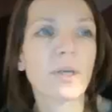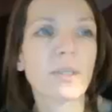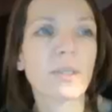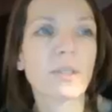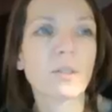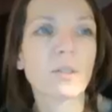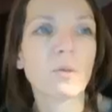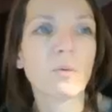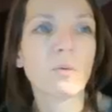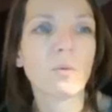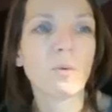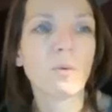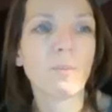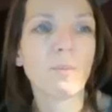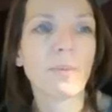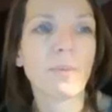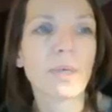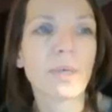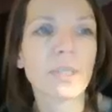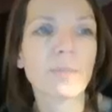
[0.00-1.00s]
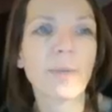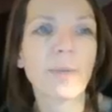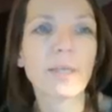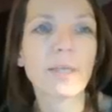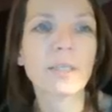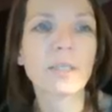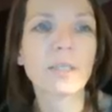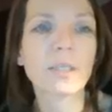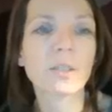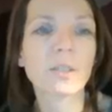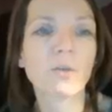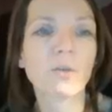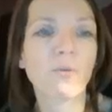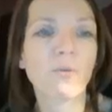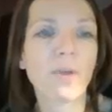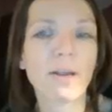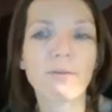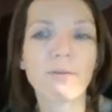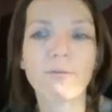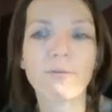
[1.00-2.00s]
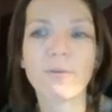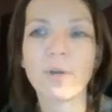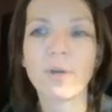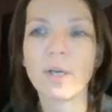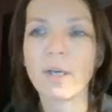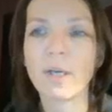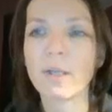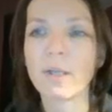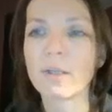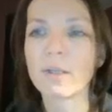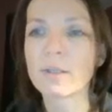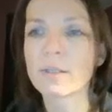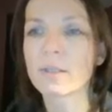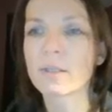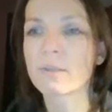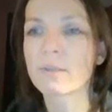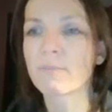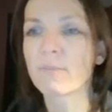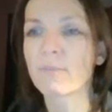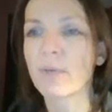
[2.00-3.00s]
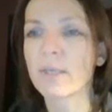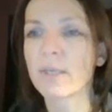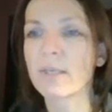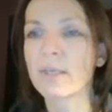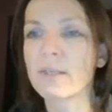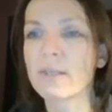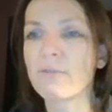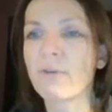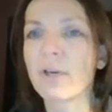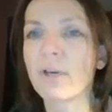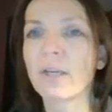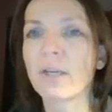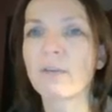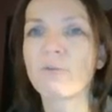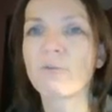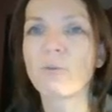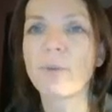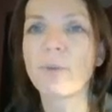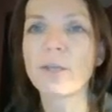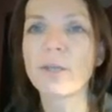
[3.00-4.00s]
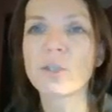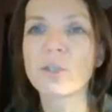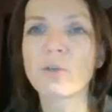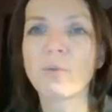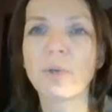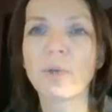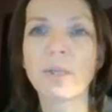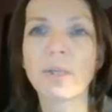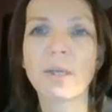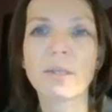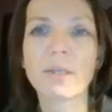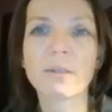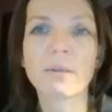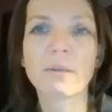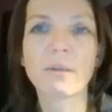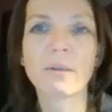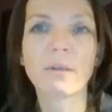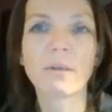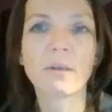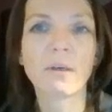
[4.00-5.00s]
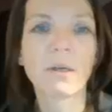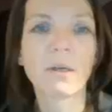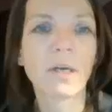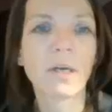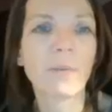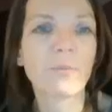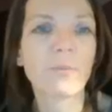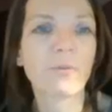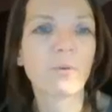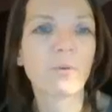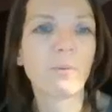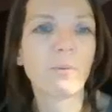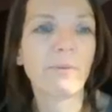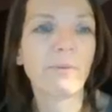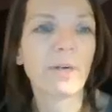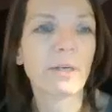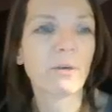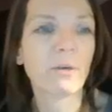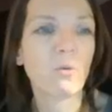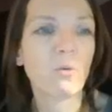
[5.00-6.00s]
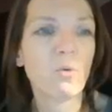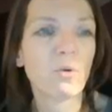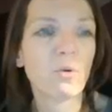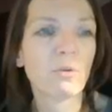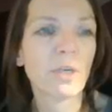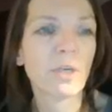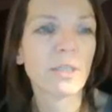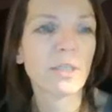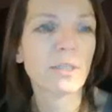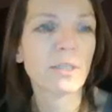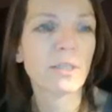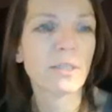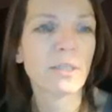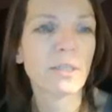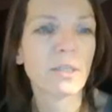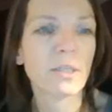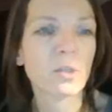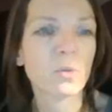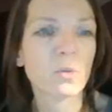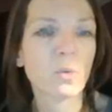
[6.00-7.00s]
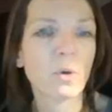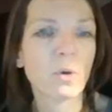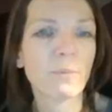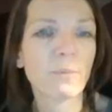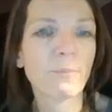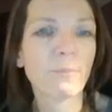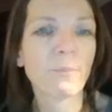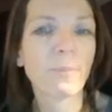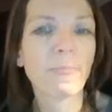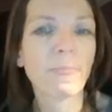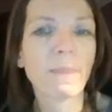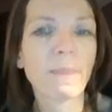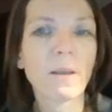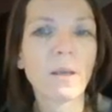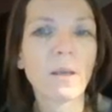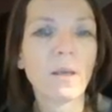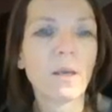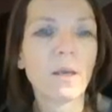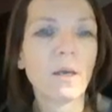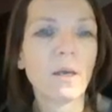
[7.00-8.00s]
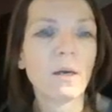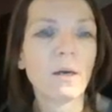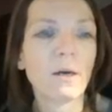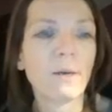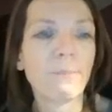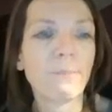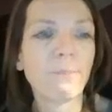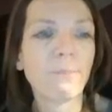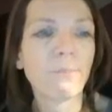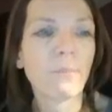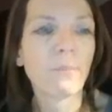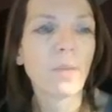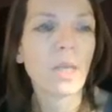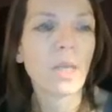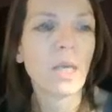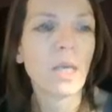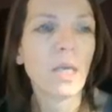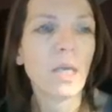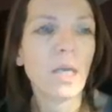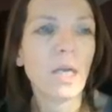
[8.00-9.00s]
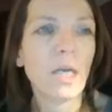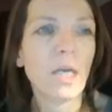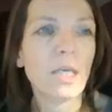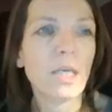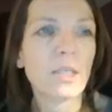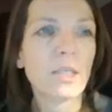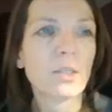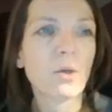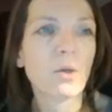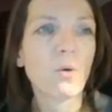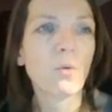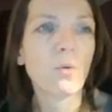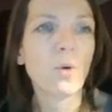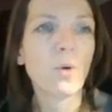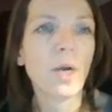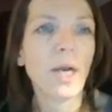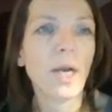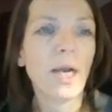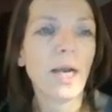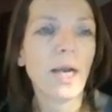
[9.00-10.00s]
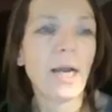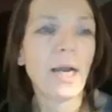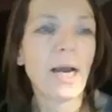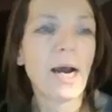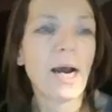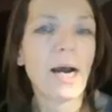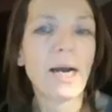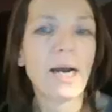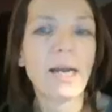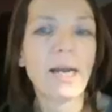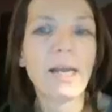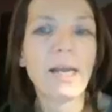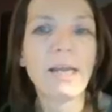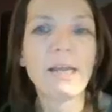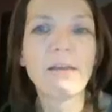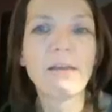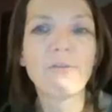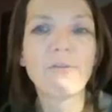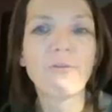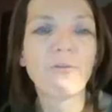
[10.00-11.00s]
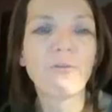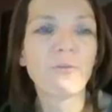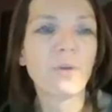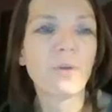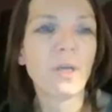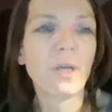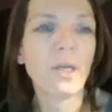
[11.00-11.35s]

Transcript: that into my space. So we have this identifying information, where that comes from, who created it, and so on. So if